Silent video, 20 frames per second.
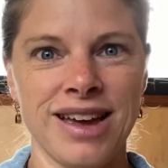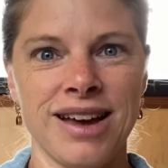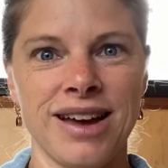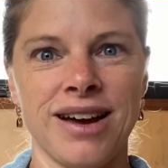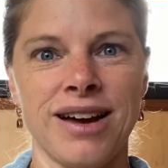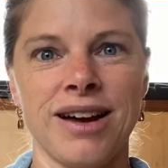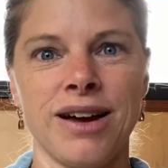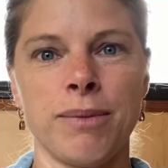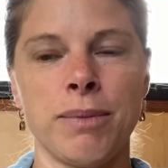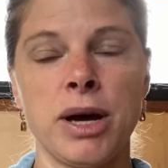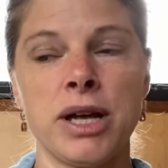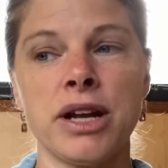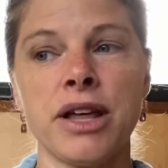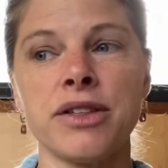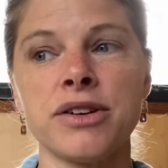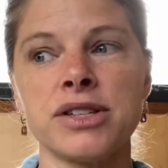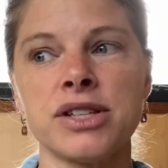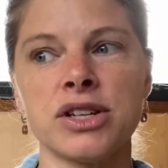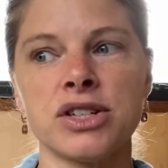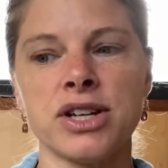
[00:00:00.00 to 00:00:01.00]

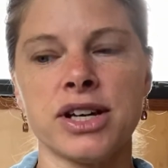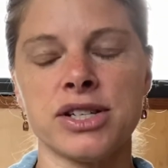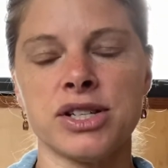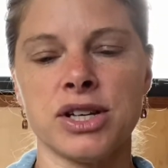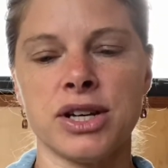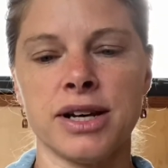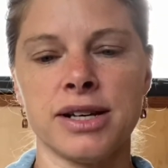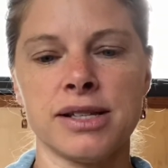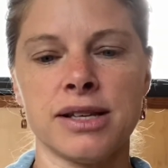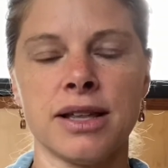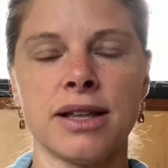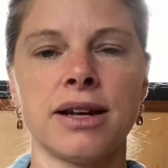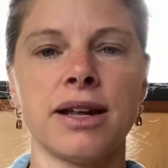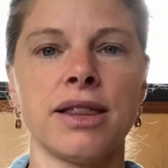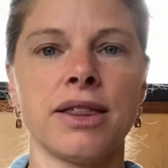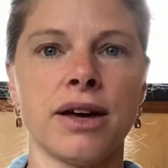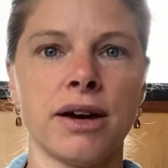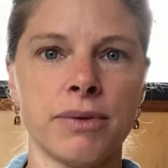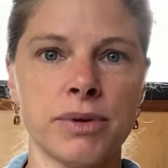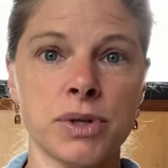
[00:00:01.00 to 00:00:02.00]
Another suggestion I saw that I
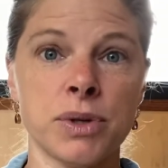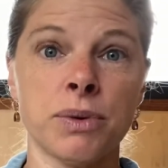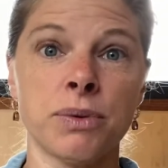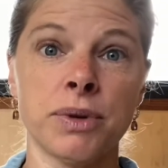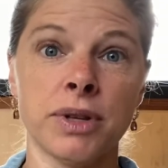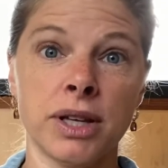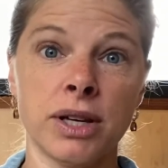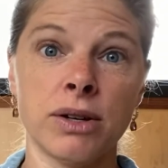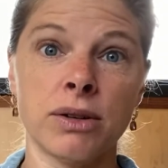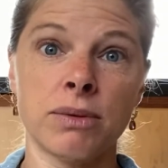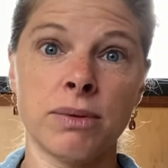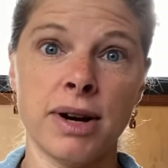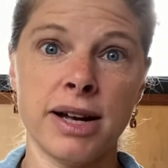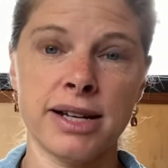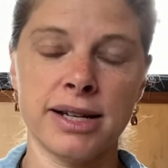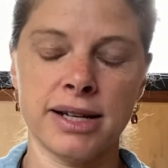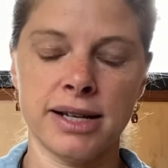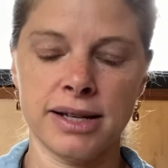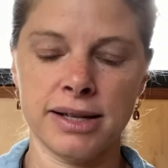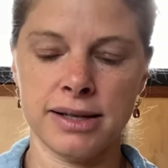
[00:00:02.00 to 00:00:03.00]
thought was a really good
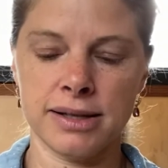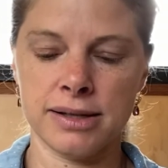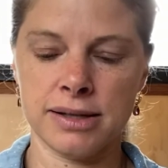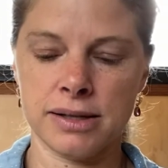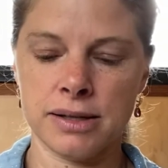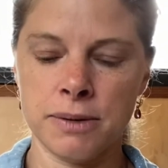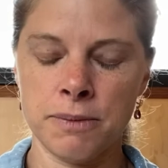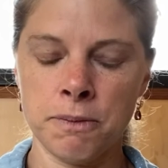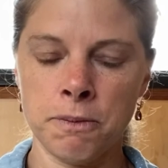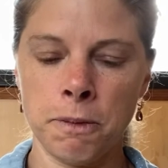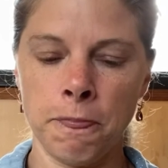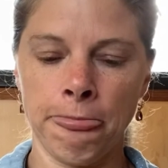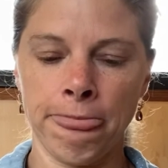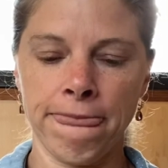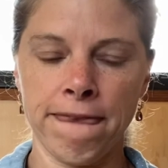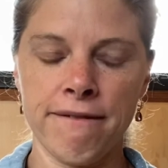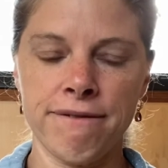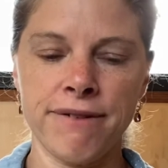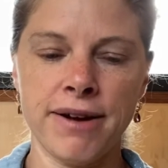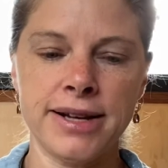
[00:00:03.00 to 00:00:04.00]
one is
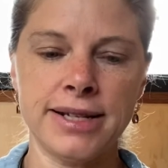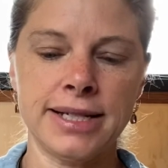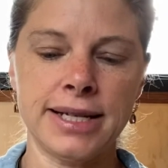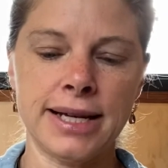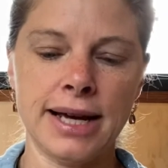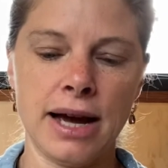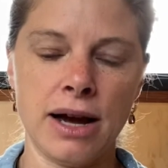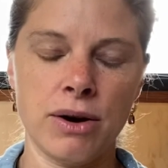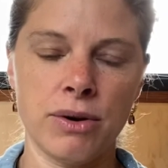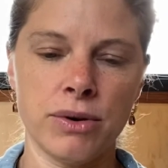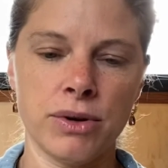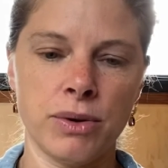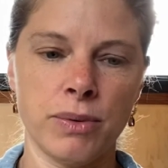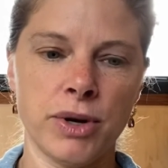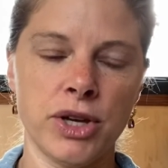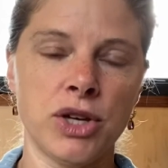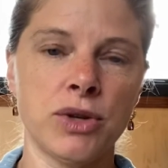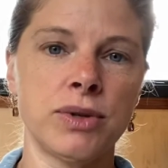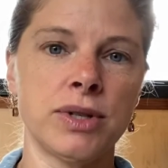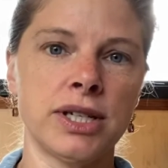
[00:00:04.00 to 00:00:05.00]
finding out
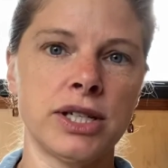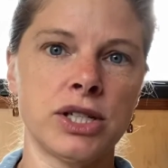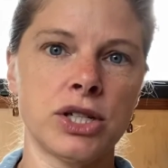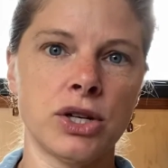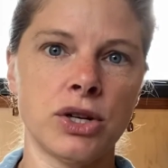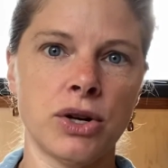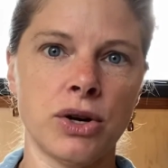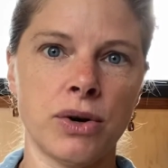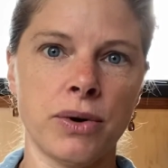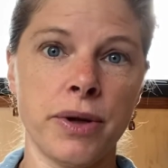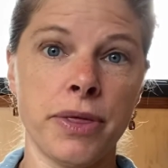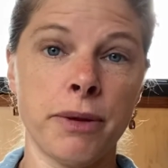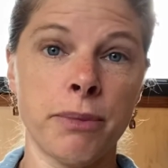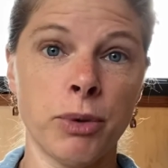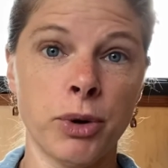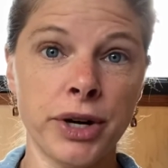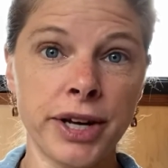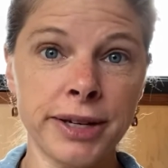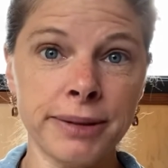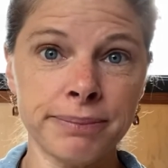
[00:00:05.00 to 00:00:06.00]
what you need to know in the
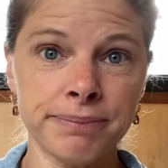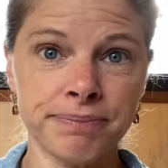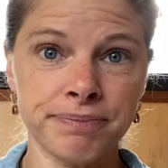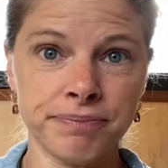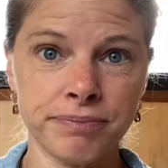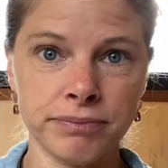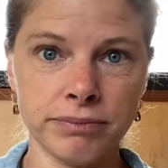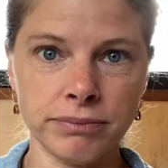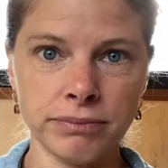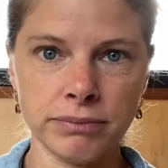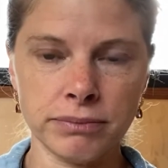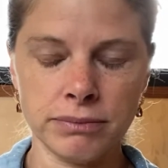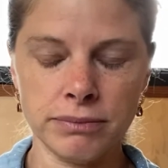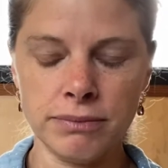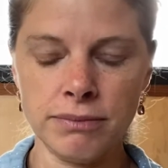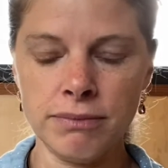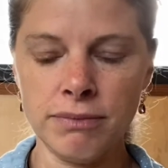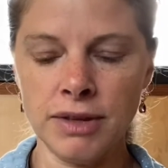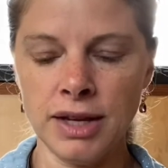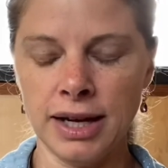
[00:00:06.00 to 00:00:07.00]
morning
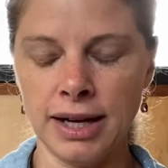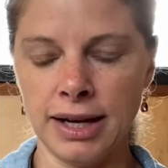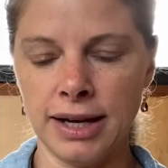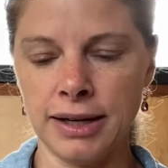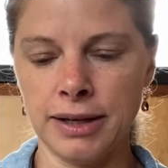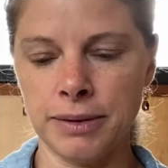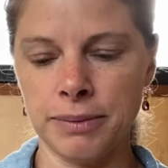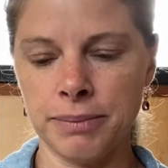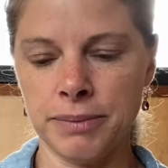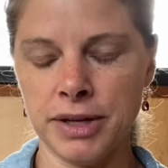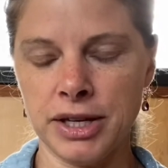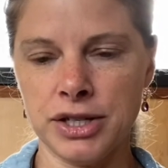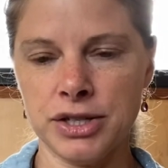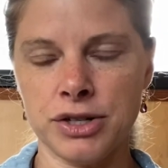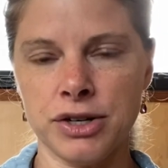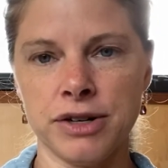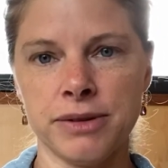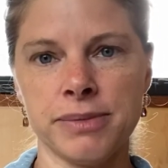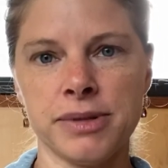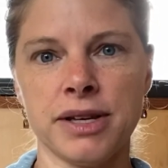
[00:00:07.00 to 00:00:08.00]
in
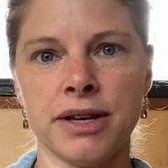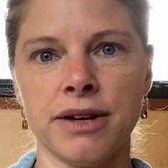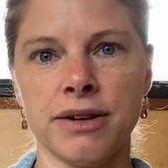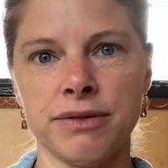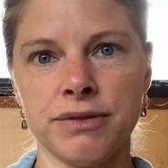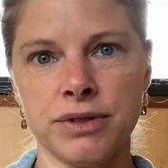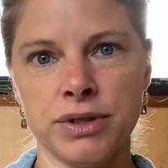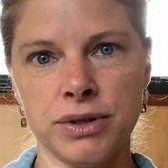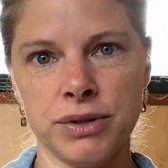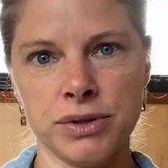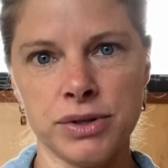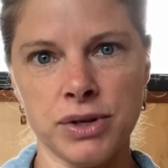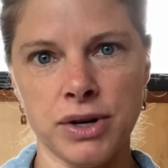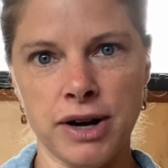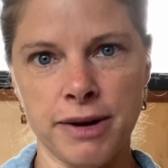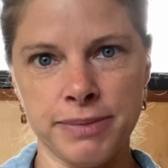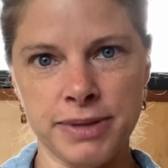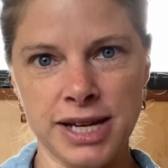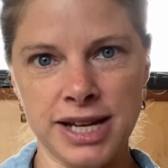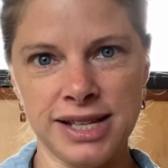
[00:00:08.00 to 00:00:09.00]
terms of news or
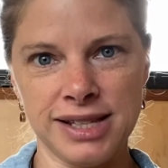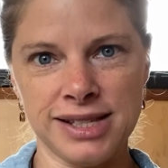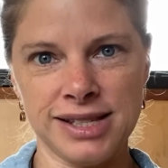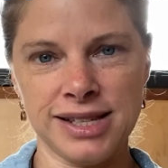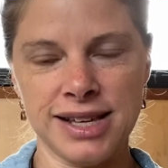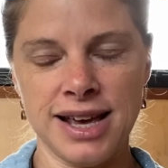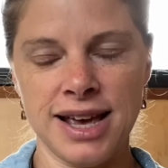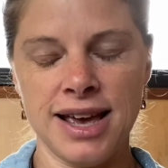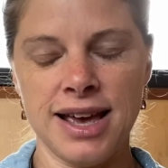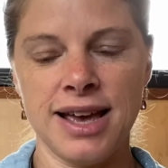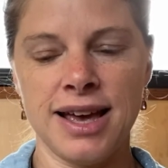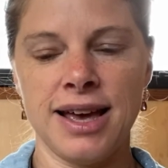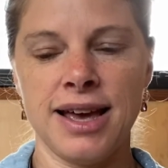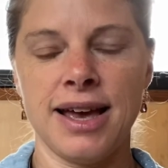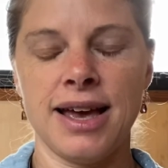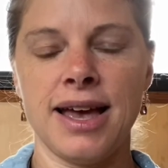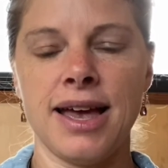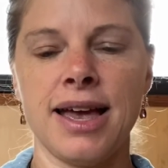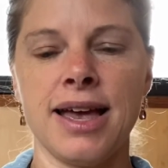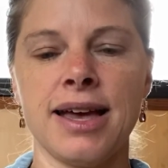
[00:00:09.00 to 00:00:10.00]
updates,
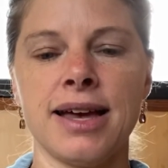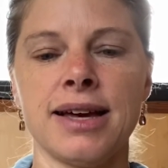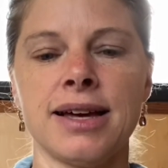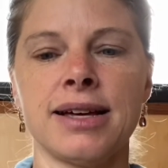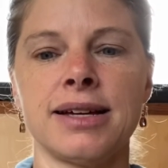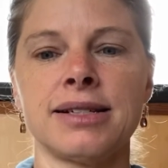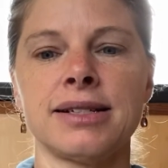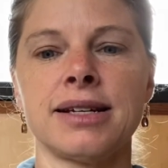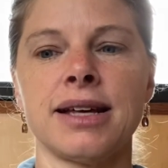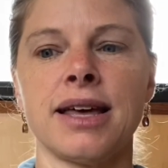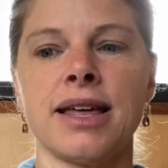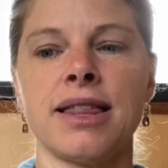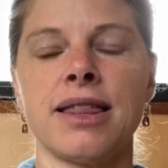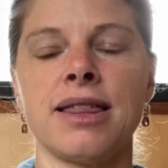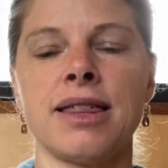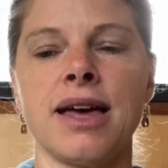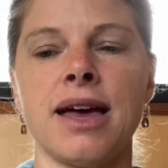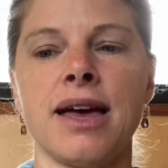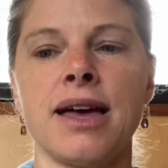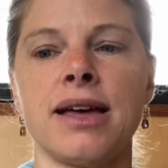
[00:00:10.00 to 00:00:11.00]
and
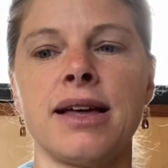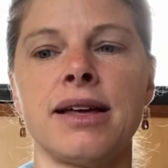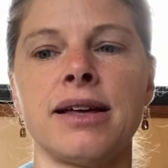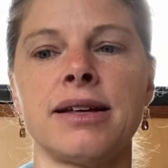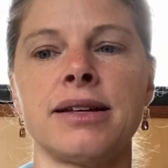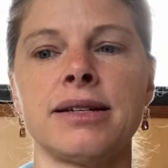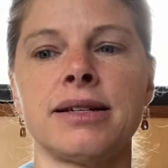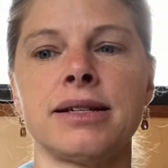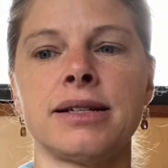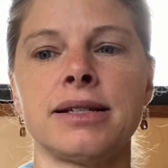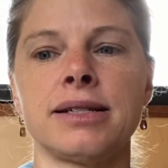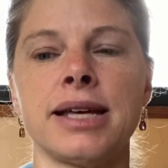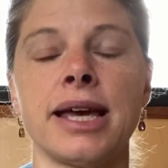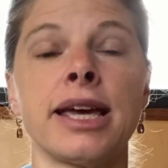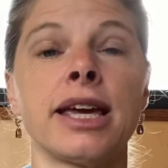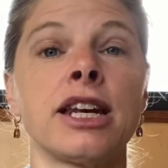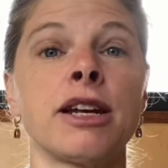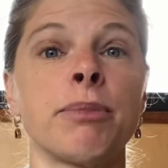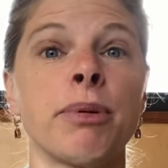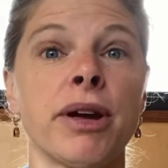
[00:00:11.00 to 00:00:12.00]
then
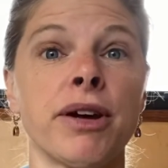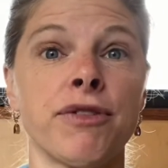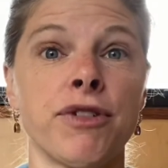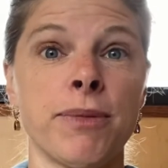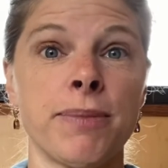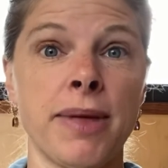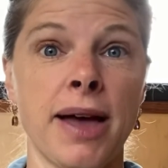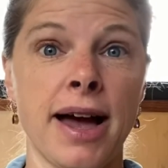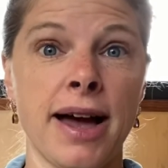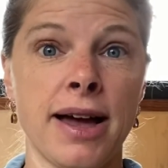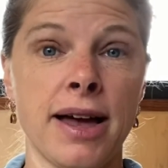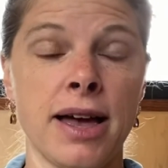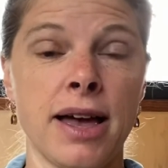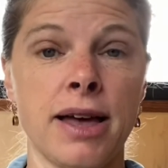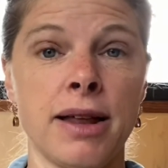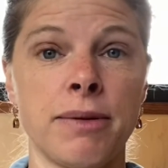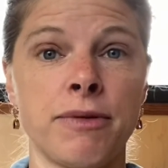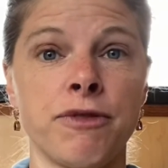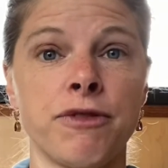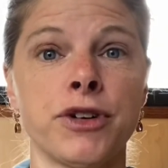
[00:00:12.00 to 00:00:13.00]
taking a break from that,
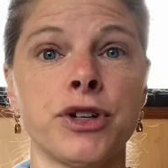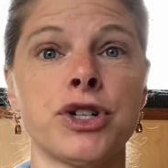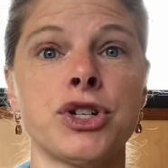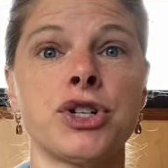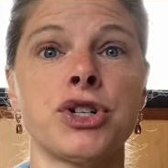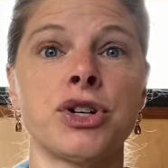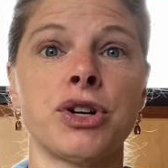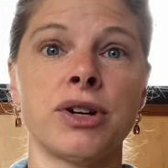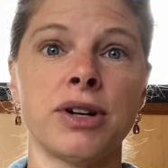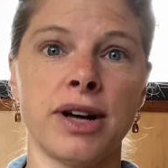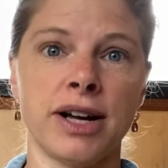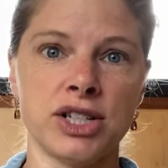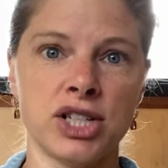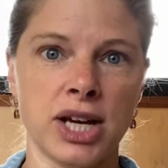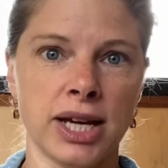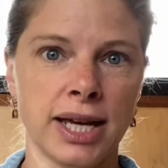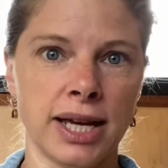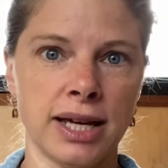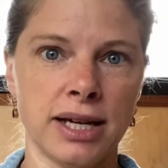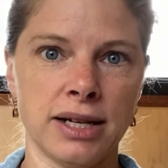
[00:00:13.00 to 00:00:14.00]
and for sure not
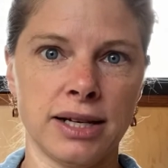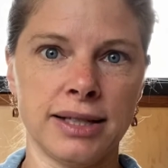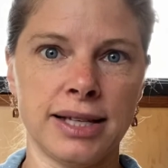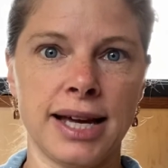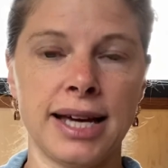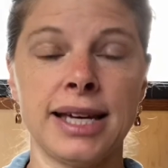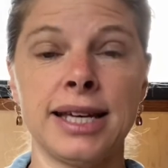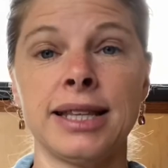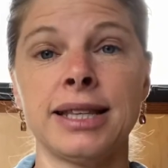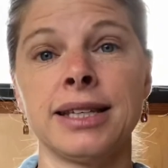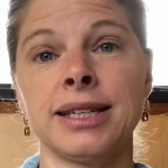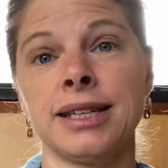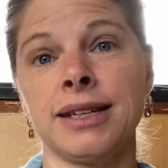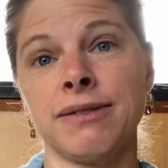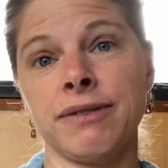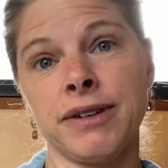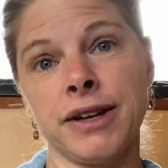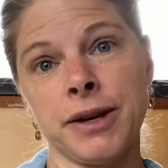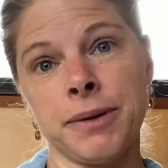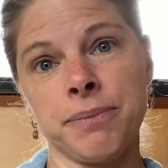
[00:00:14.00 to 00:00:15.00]
checking in on that in the
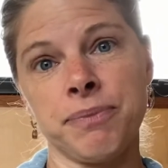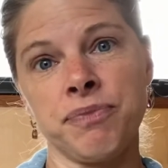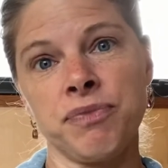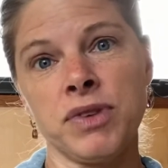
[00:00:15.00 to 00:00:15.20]
evening.